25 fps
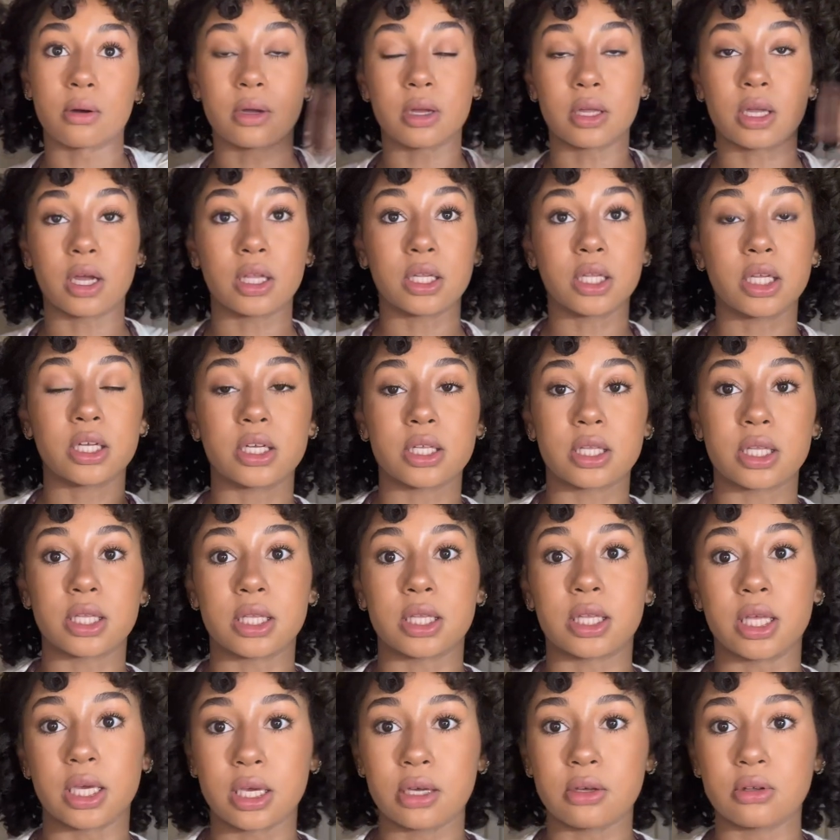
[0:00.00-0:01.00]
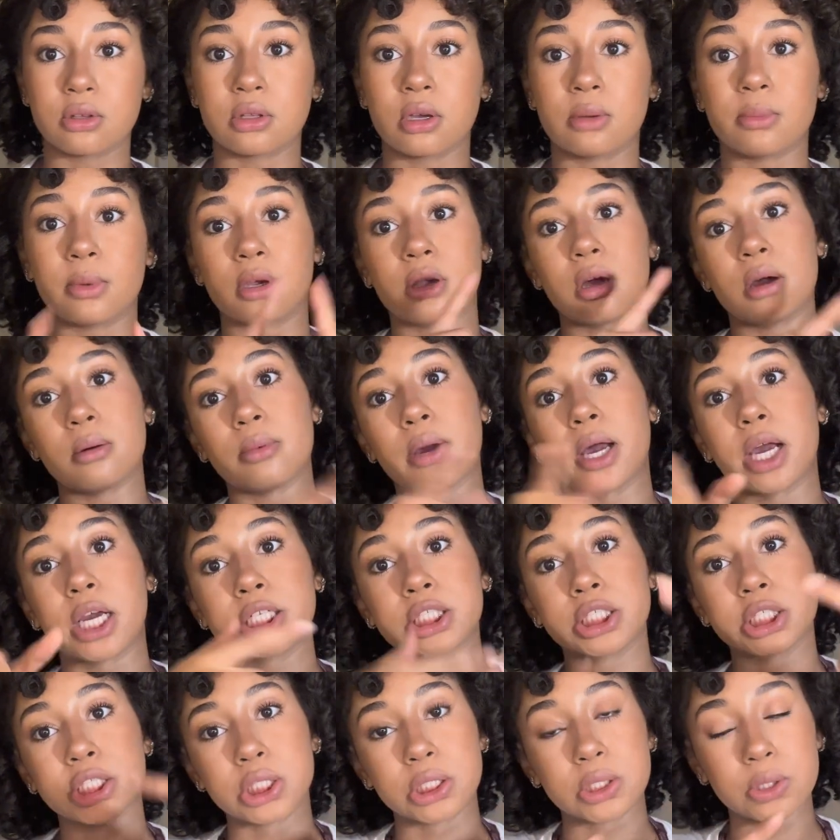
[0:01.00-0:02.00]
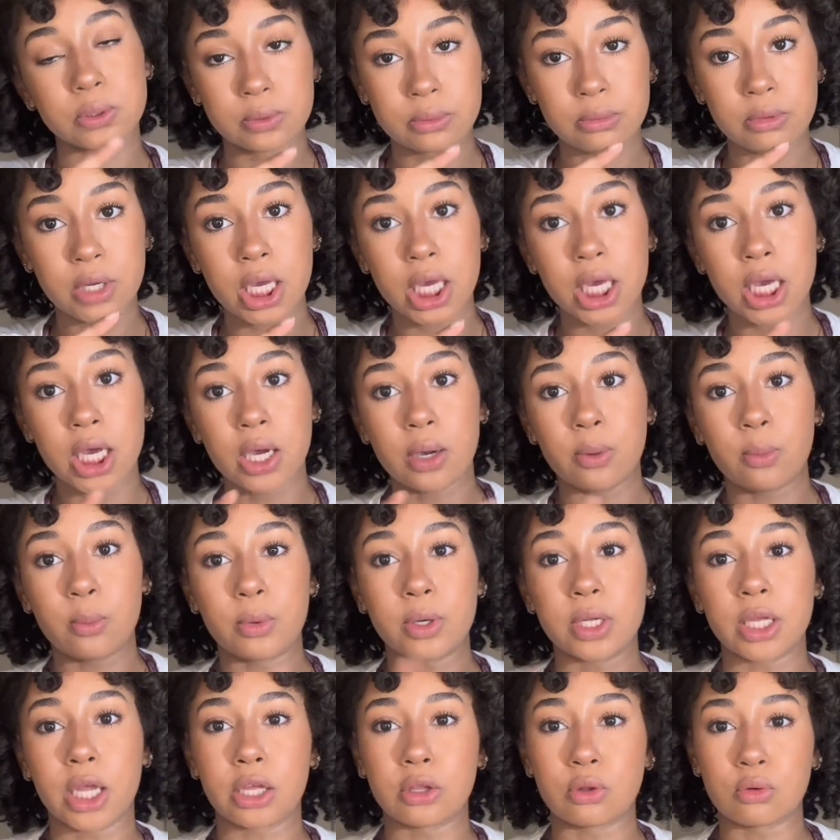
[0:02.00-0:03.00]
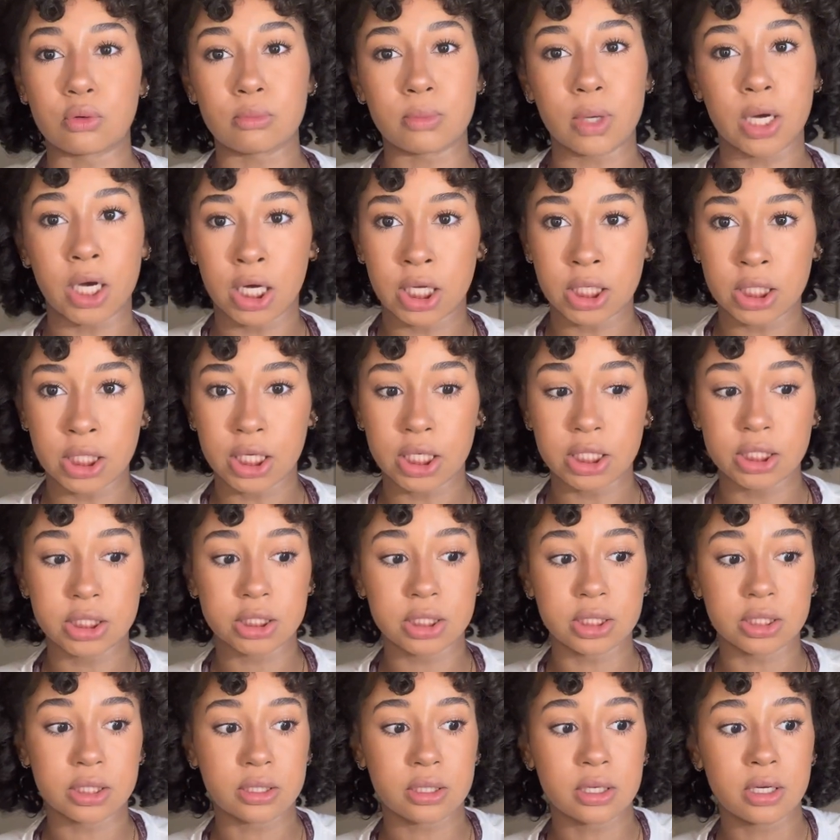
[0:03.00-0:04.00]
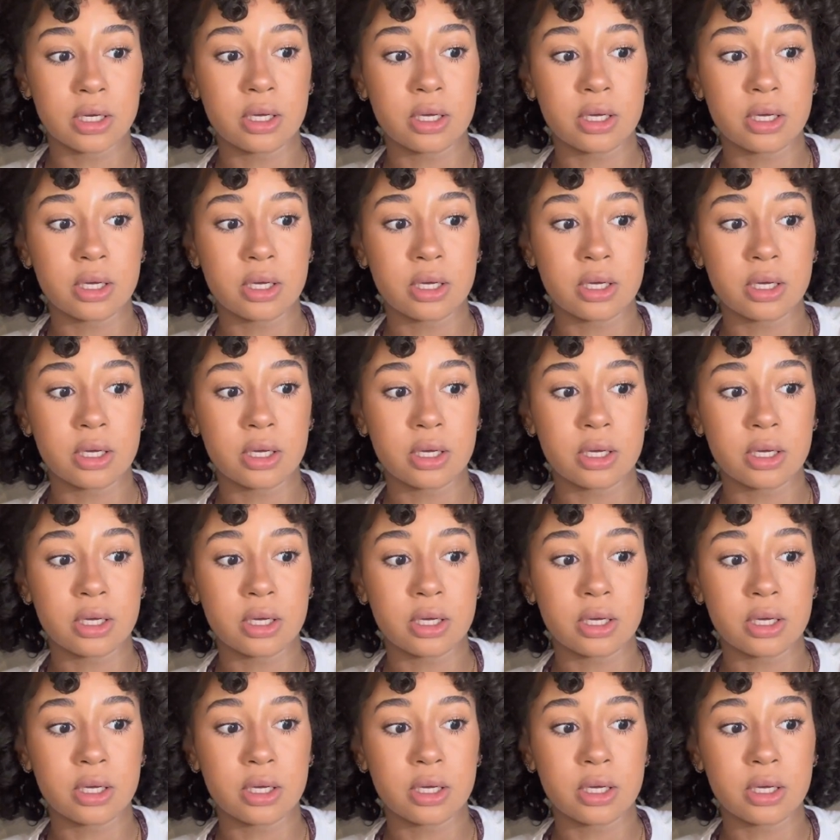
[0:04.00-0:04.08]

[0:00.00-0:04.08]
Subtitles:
and I'll let it sit, so I'm gonna come back to you when I do my eyelashes.